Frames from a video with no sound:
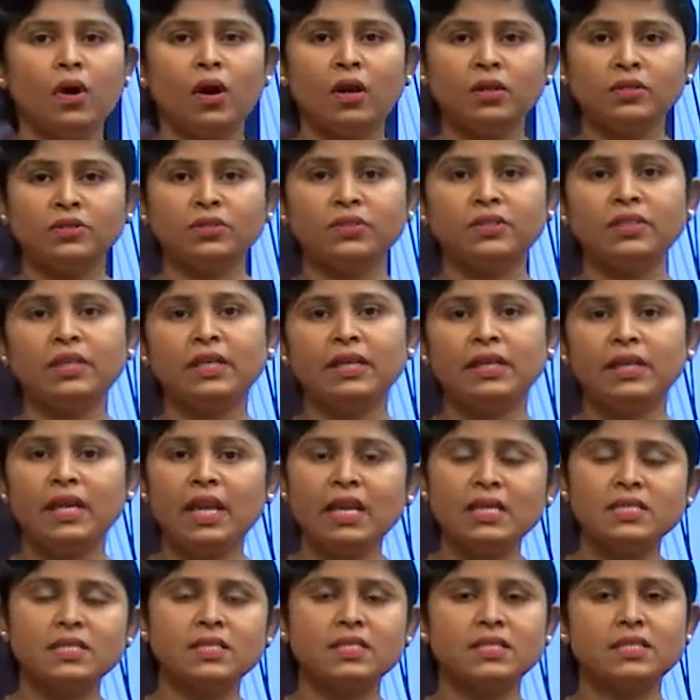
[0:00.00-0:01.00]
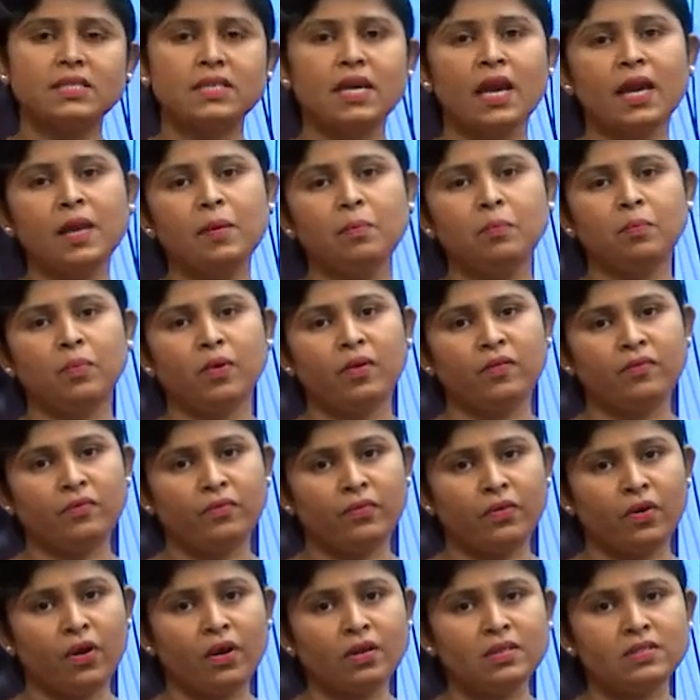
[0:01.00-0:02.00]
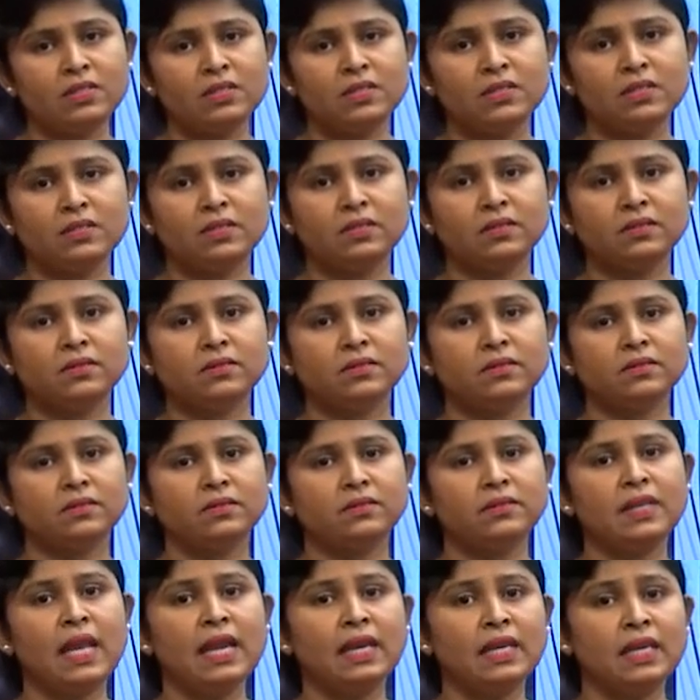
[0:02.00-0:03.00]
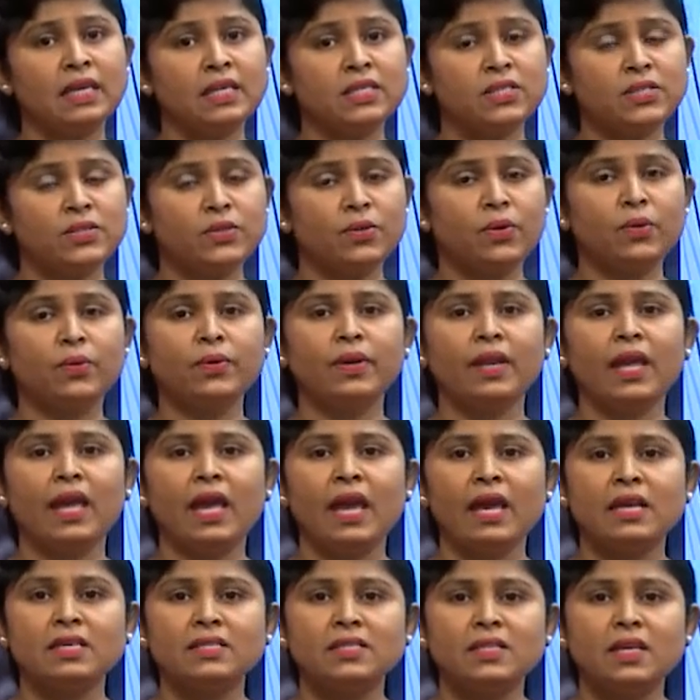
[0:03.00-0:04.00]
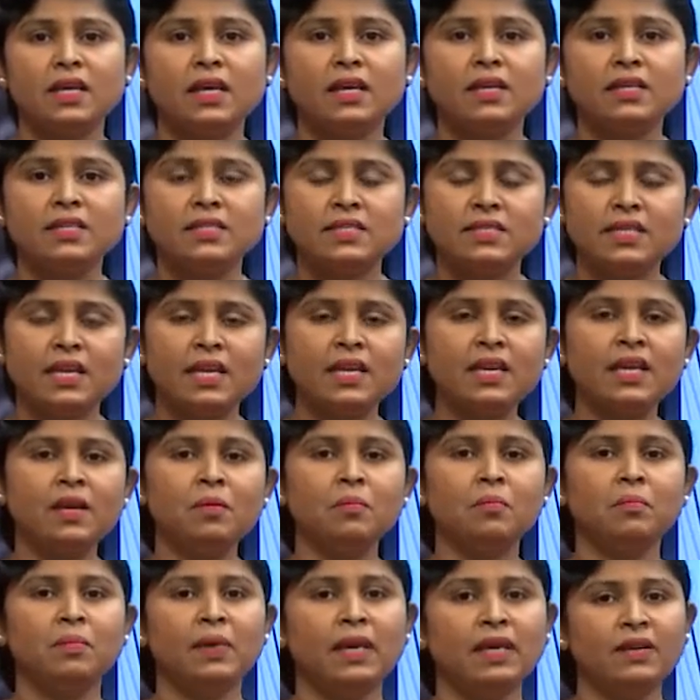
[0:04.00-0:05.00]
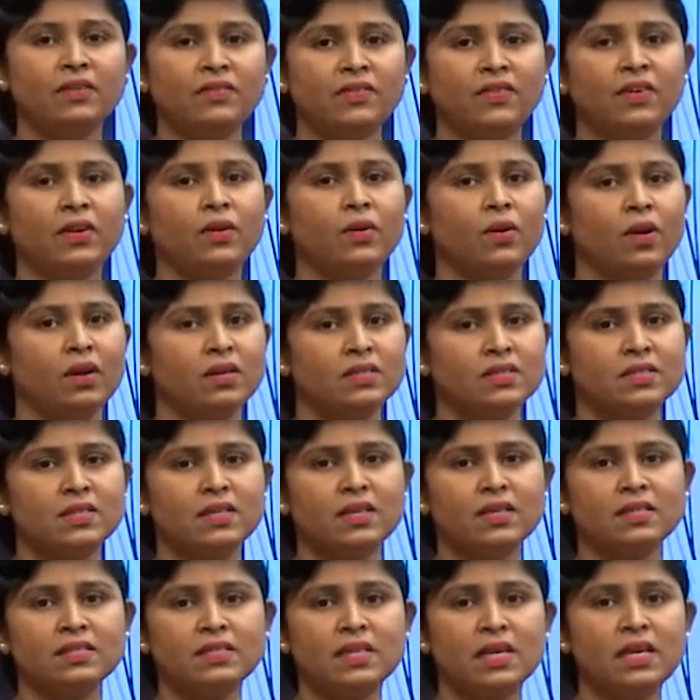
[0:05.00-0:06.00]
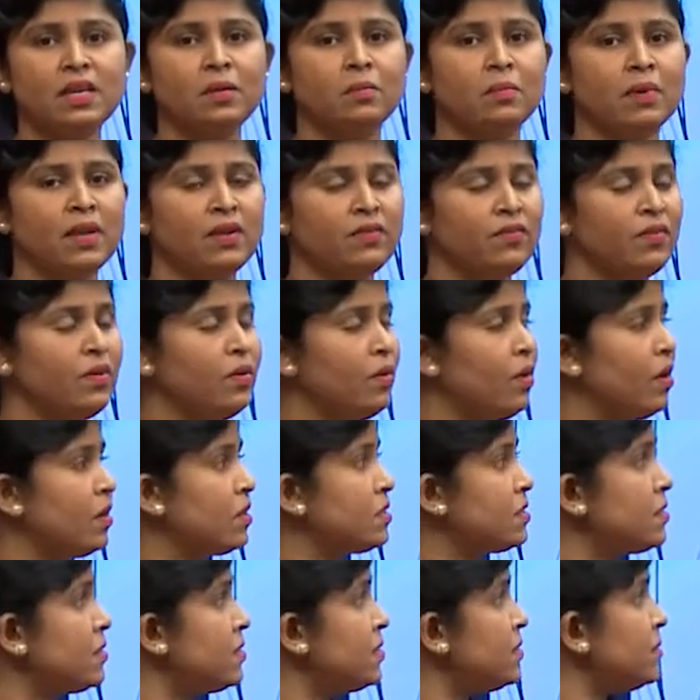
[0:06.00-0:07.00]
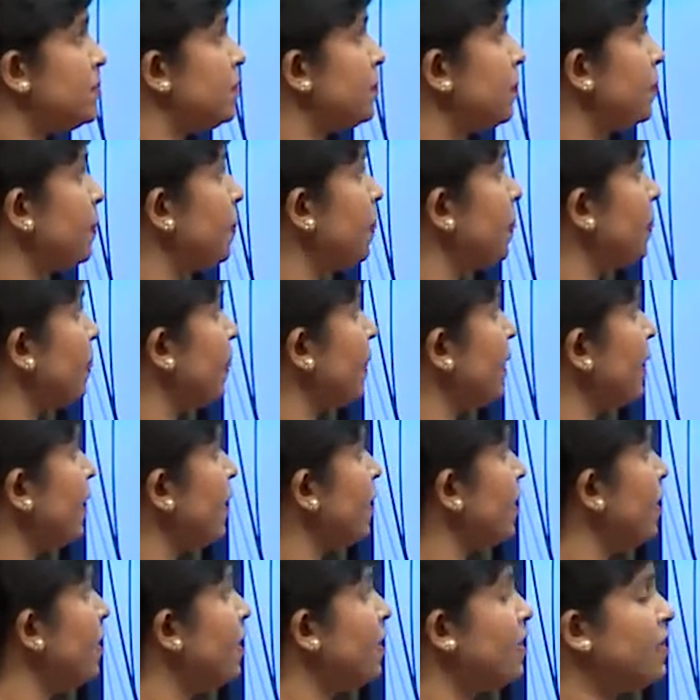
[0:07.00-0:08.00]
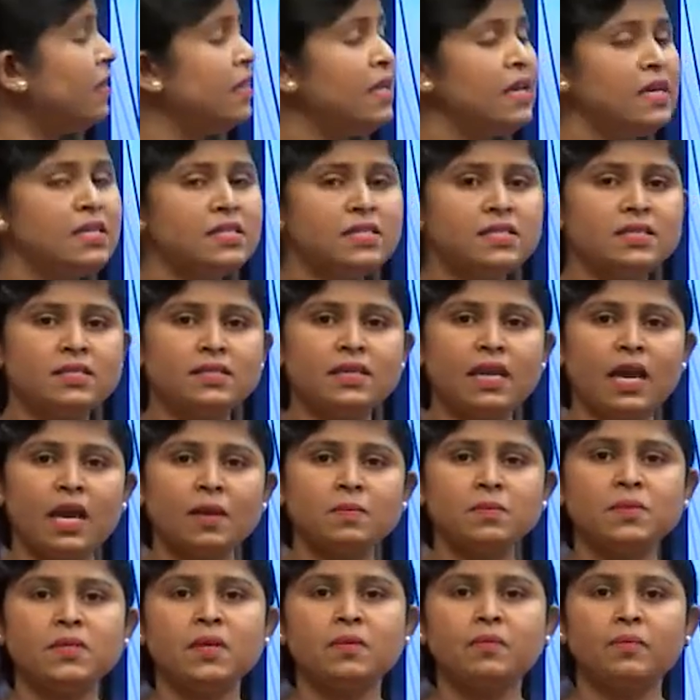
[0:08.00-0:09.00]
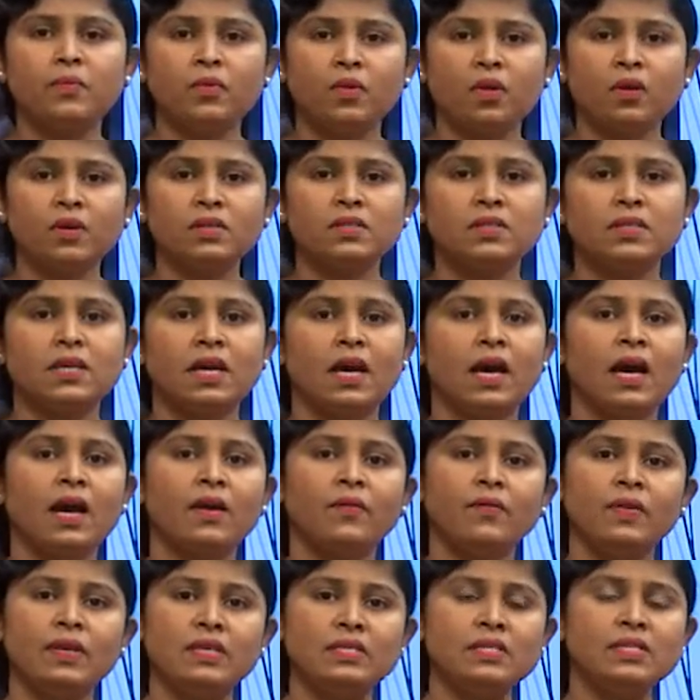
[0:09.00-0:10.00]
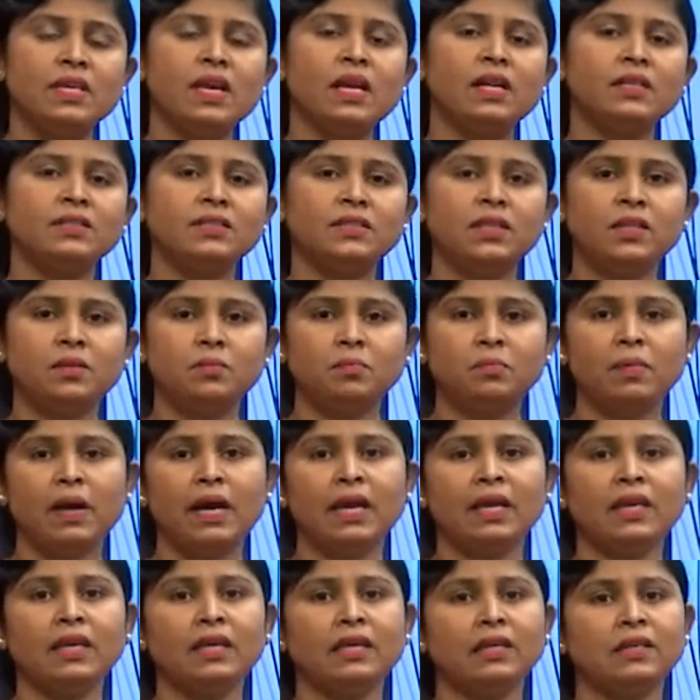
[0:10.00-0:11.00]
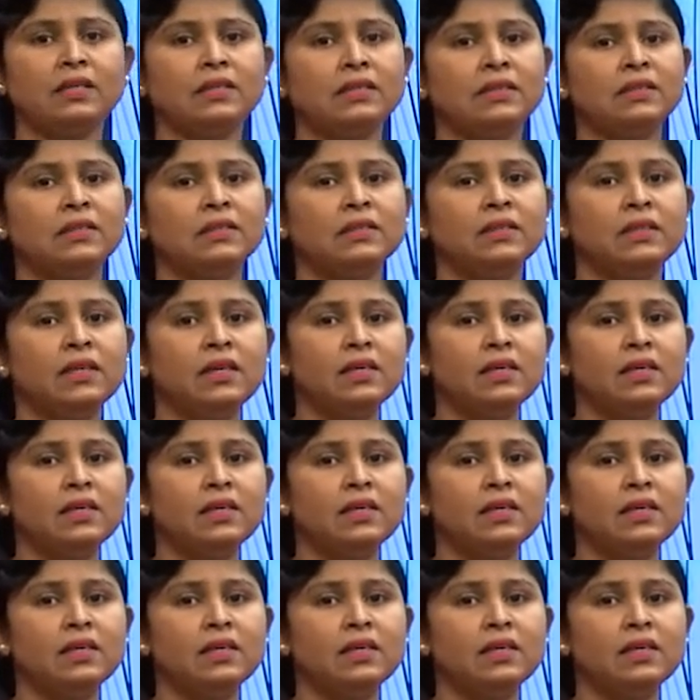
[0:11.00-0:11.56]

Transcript: on to the next type of rocks, that is known as sedimentary rocks. Sedimentary rocks. These types of rocks are resulted by a